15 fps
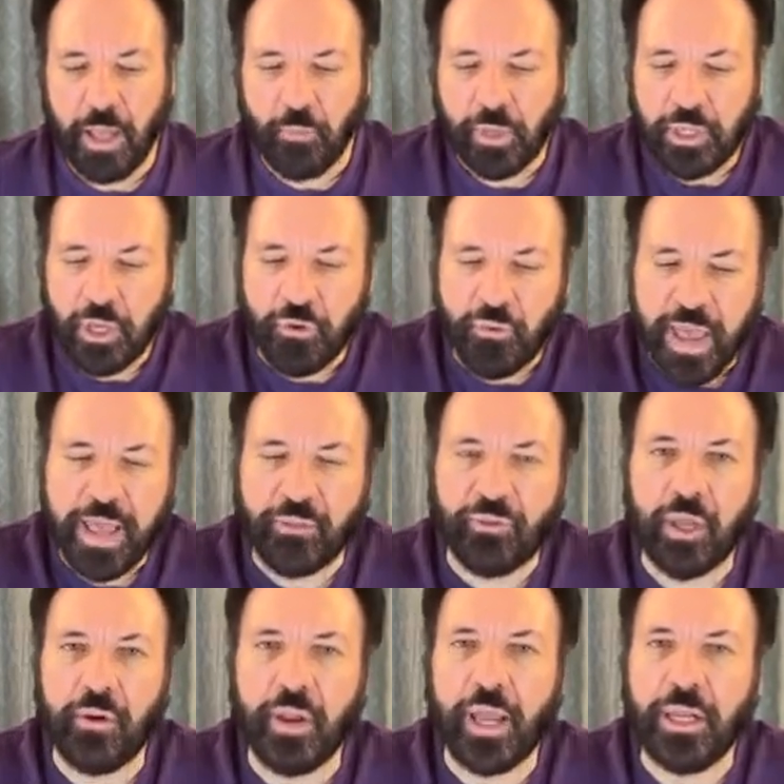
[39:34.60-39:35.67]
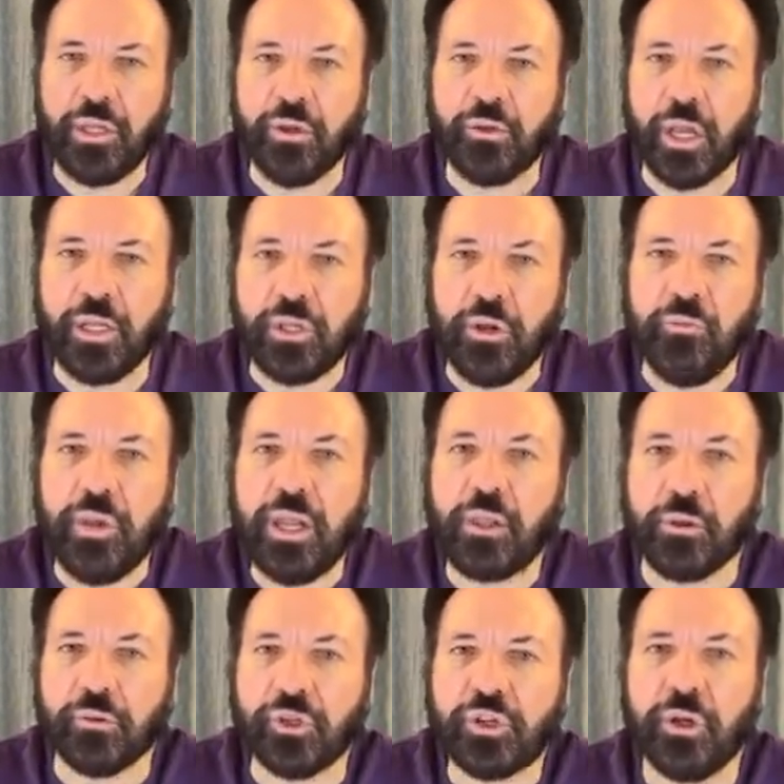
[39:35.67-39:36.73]
And when you read there and you and you
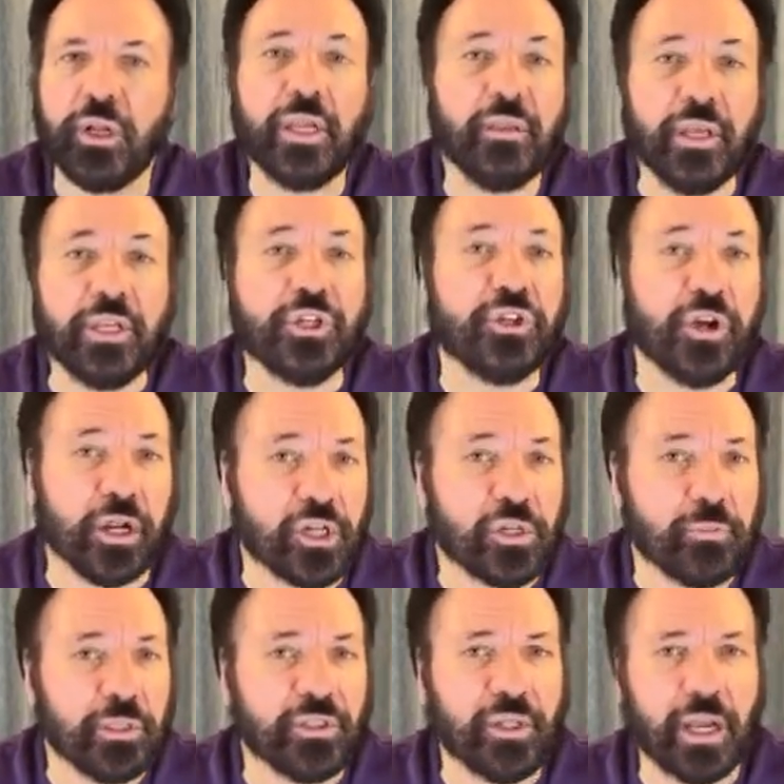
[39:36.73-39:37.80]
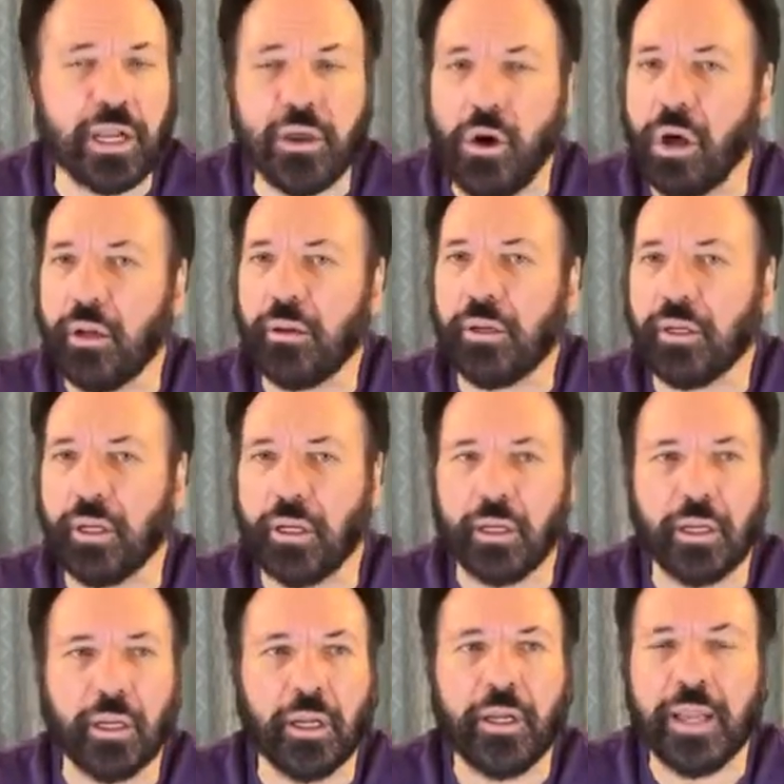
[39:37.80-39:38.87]
read concerning these judgments that God uh,